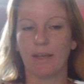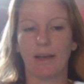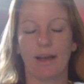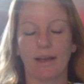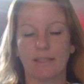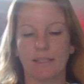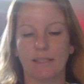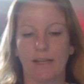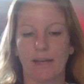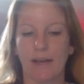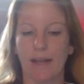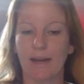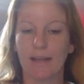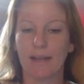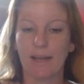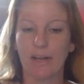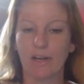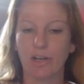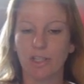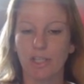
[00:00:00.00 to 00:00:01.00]
it has
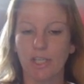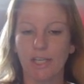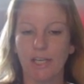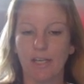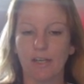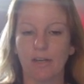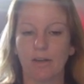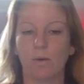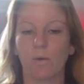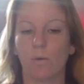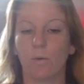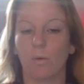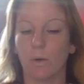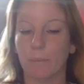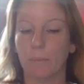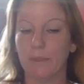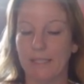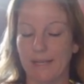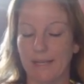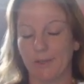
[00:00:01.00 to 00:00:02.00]
kinetic energy or
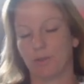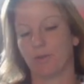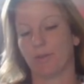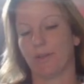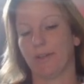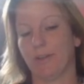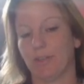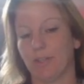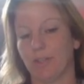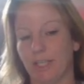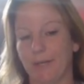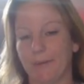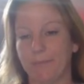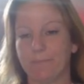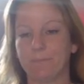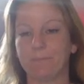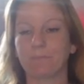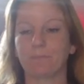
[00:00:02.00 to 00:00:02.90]
potential energy?